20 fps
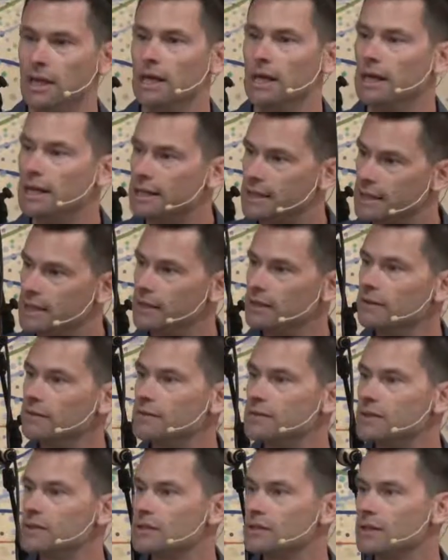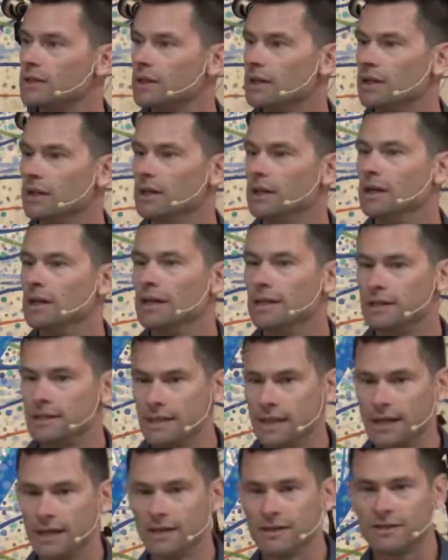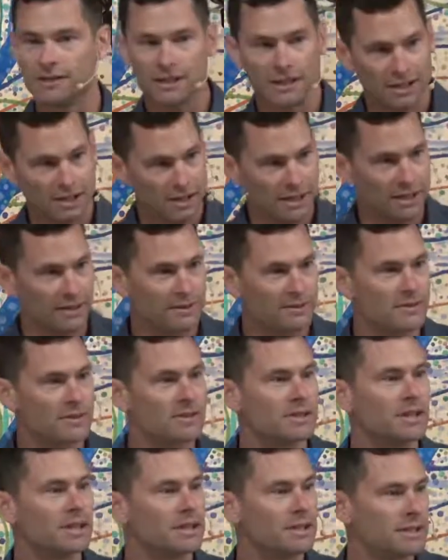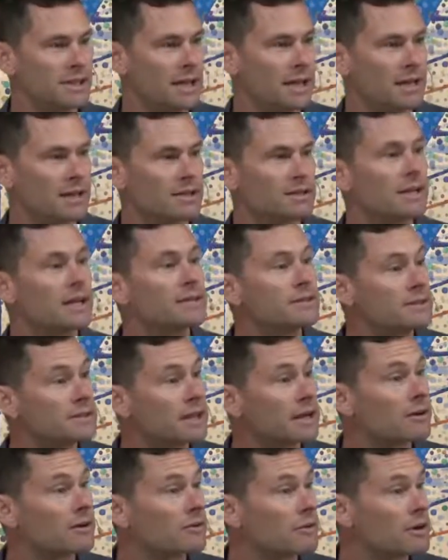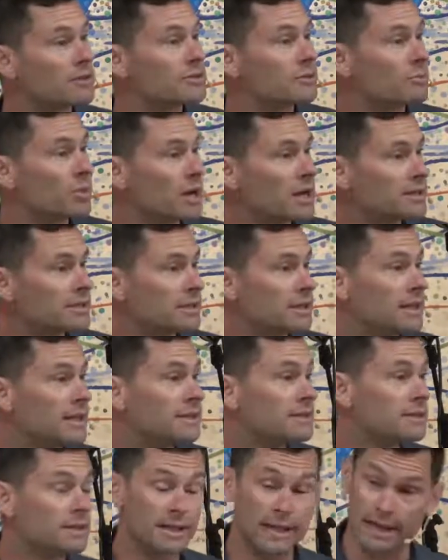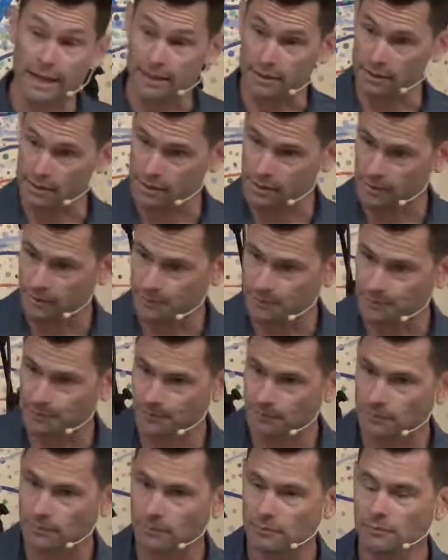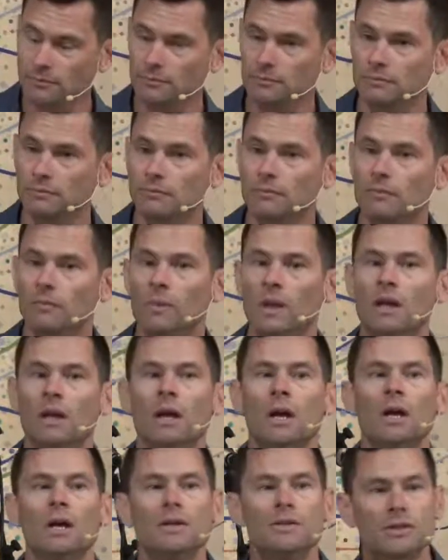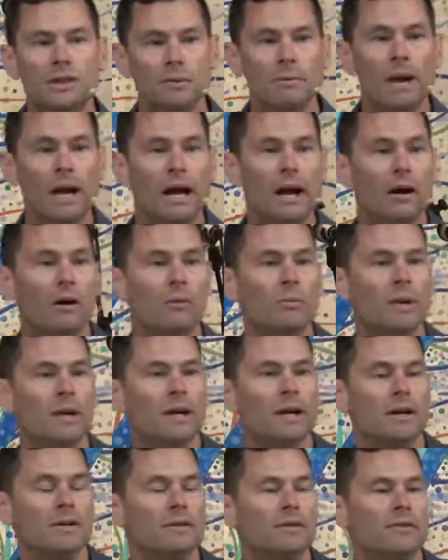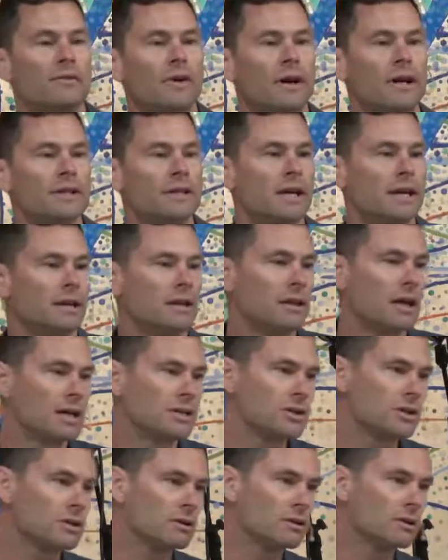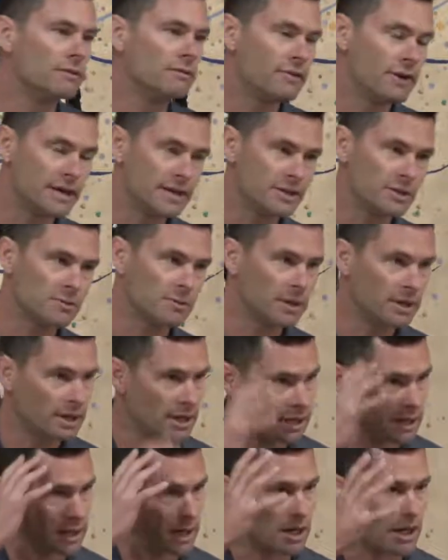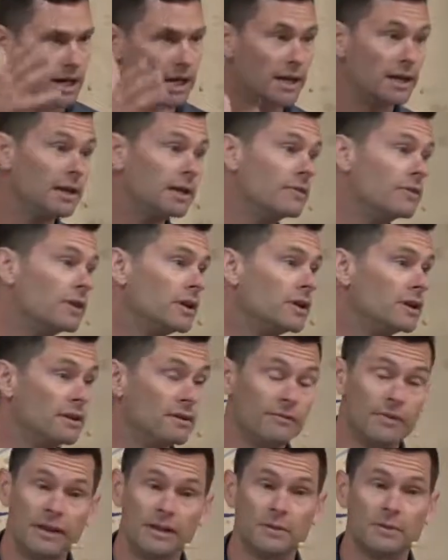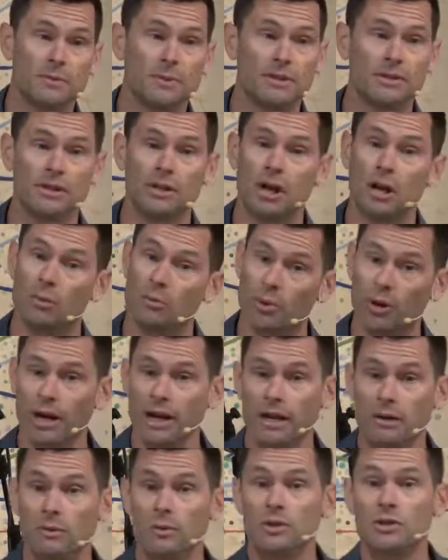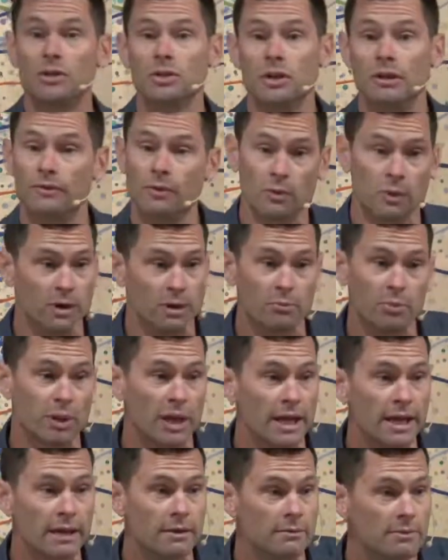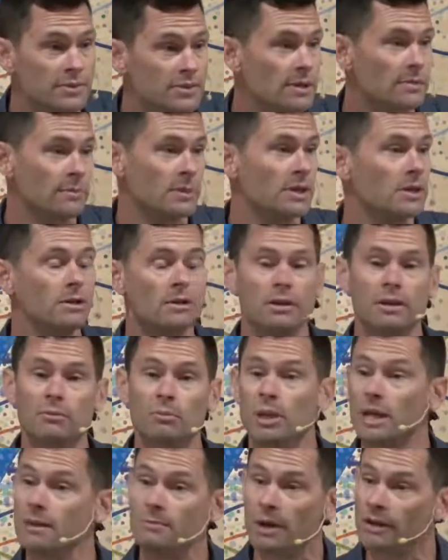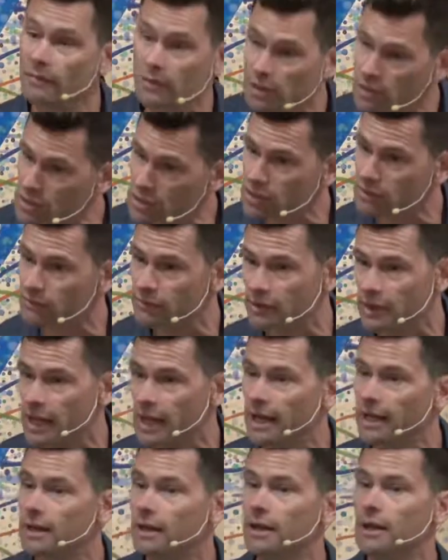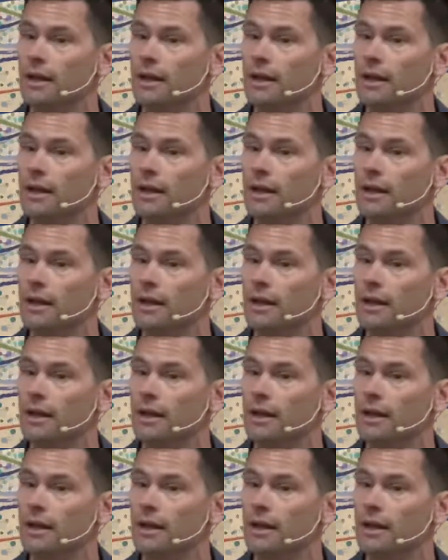It gives, it takes, it gives, it takes. That's sacred reciprocity. That's a dance. Somehow, because of our technological advancement and even the advancements in our brain, which if you want to blame something, you can blame evolution for that,